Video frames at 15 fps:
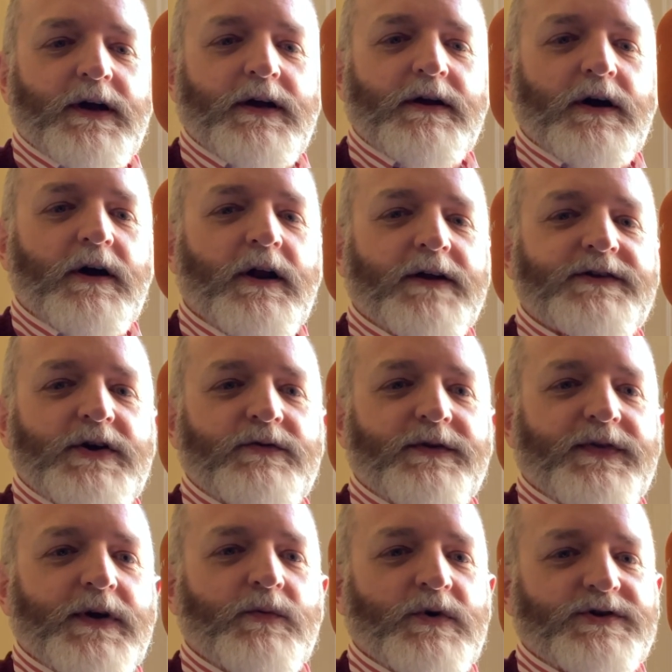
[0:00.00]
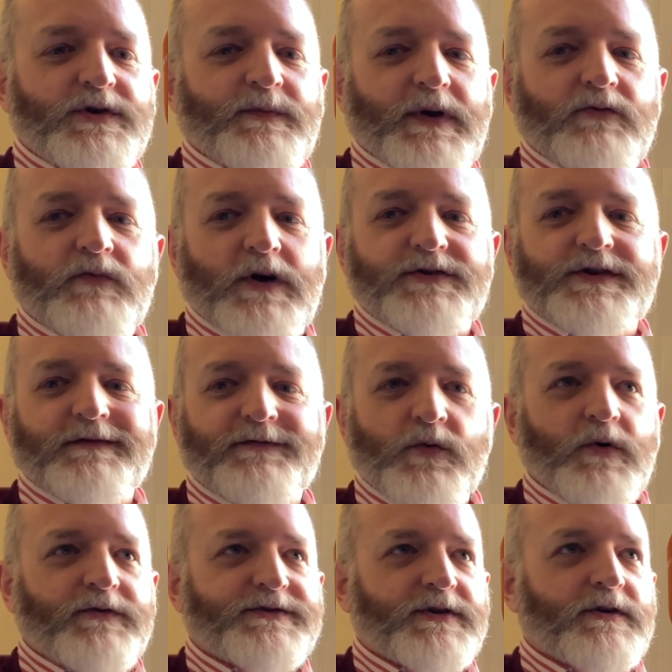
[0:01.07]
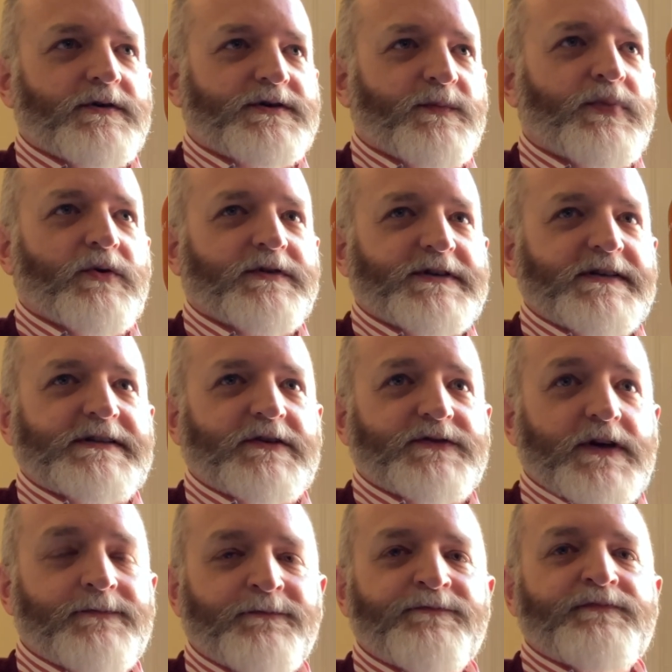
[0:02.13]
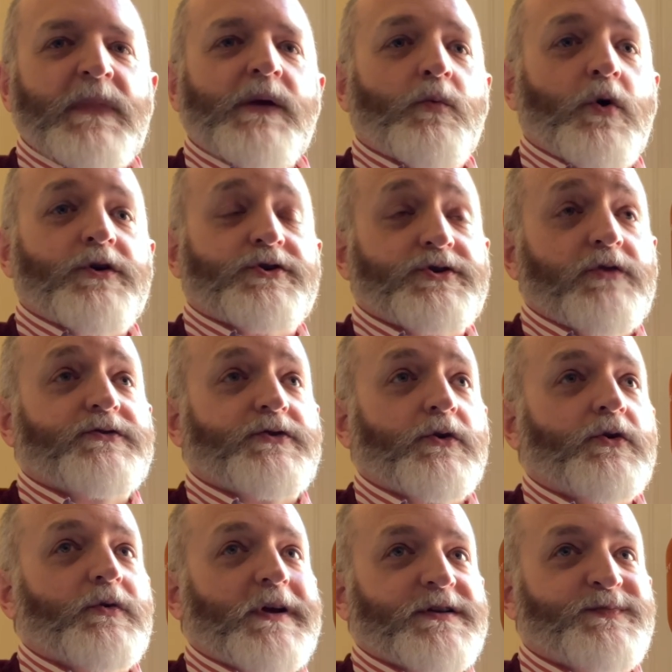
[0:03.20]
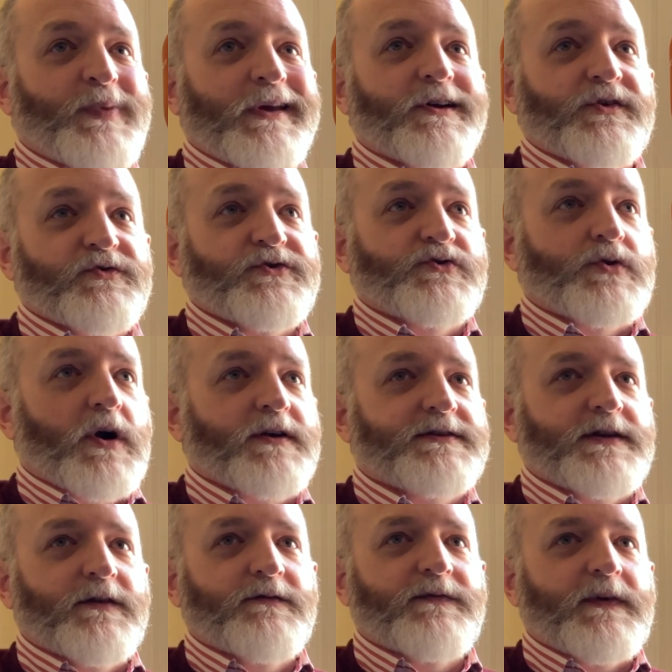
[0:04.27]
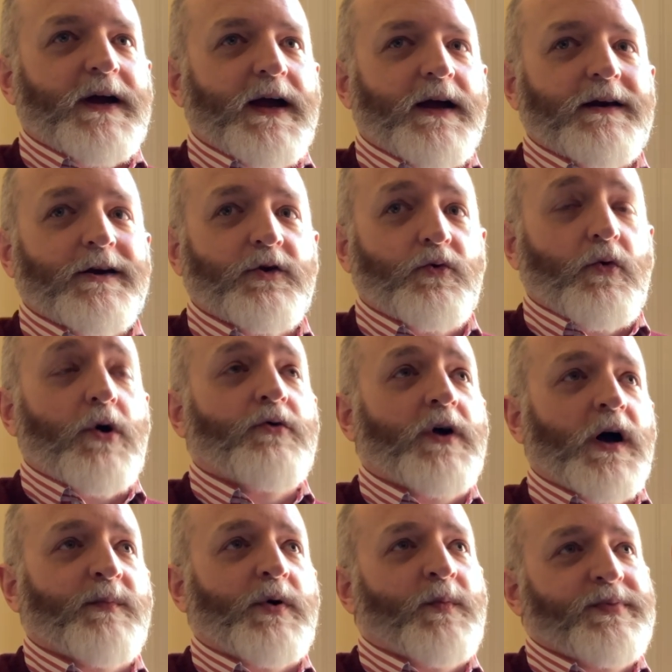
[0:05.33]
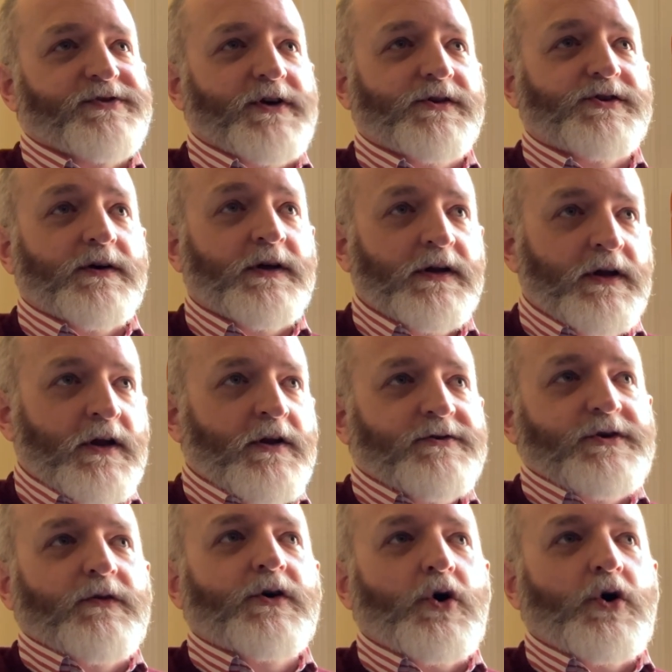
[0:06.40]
I don't think we should be rushing forward to put the details in. What you should do is be a constructive and grown-up opposition.